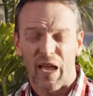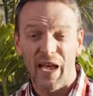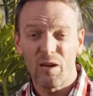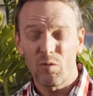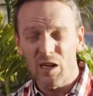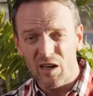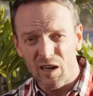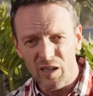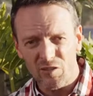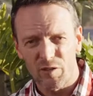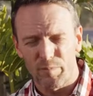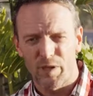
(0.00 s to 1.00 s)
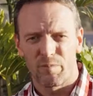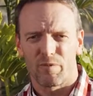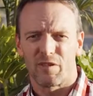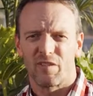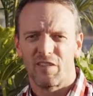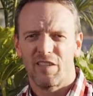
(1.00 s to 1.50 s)
And we're clear to
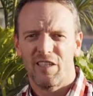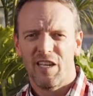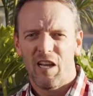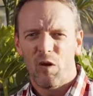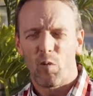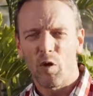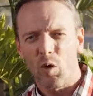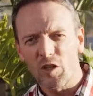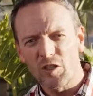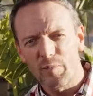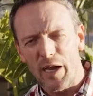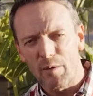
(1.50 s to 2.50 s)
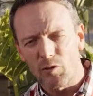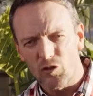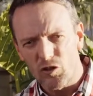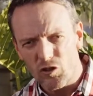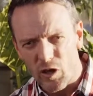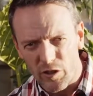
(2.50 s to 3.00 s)
people. We want to be able to
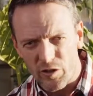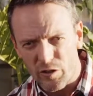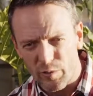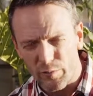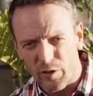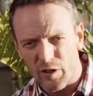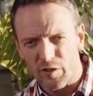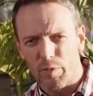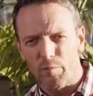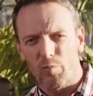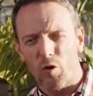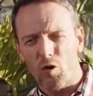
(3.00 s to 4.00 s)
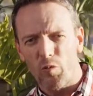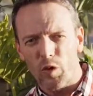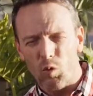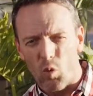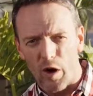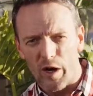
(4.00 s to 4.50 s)
trust you first before
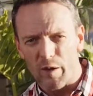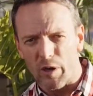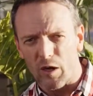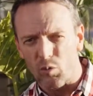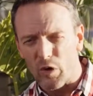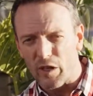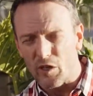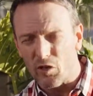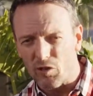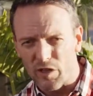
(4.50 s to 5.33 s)
we worry about whether you